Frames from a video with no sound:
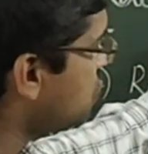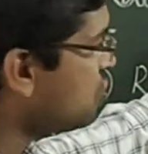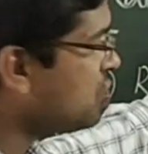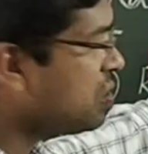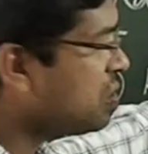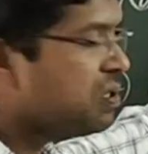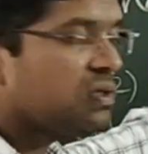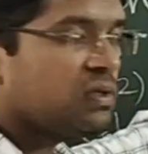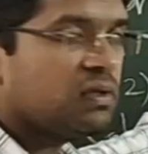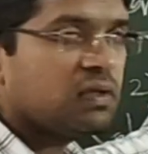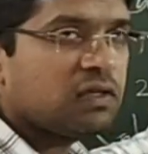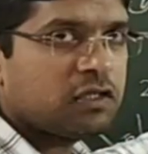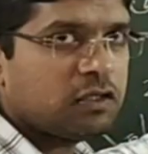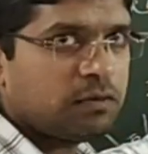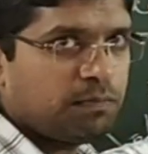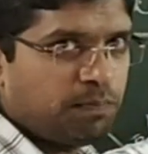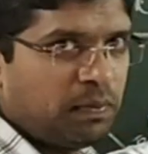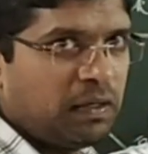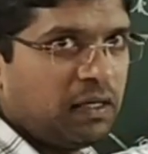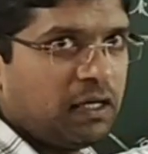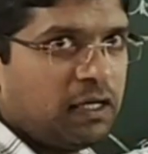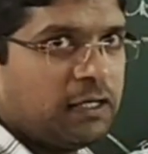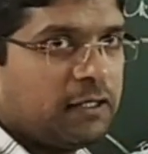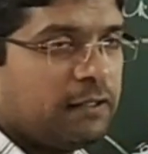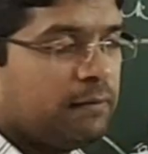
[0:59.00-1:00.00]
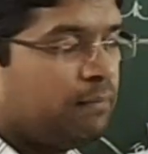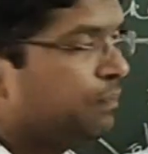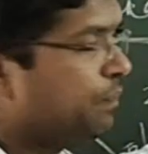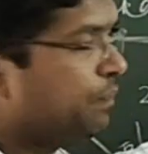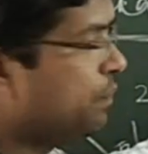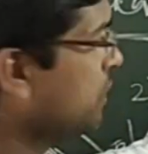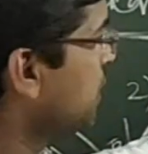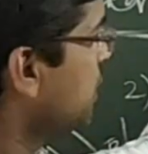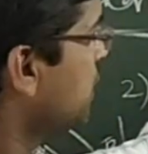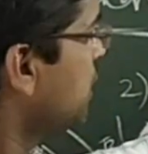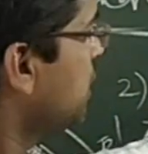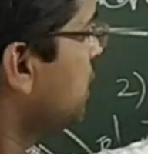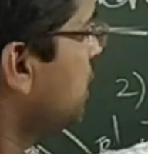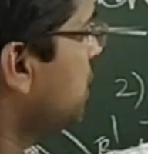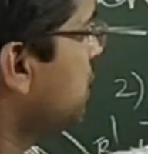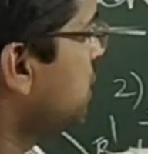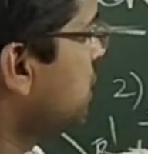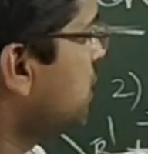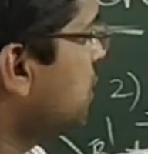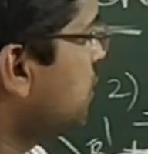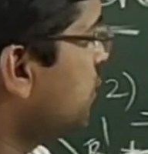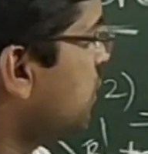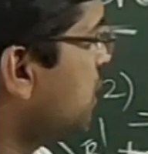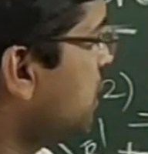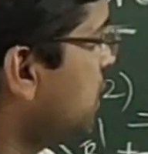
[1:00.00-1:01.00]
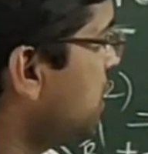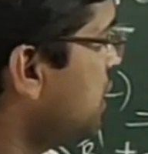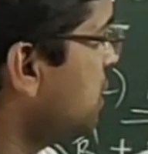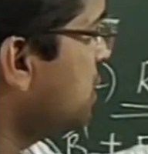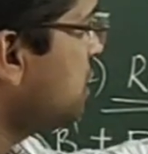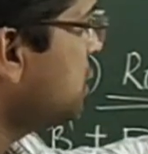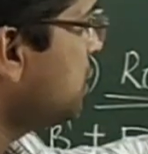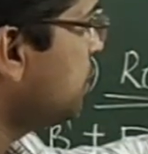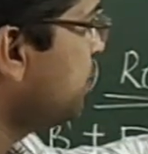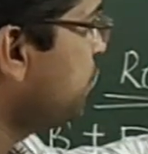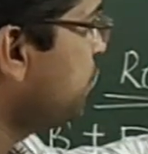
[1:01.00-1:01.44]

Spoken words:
change the speed. Here one is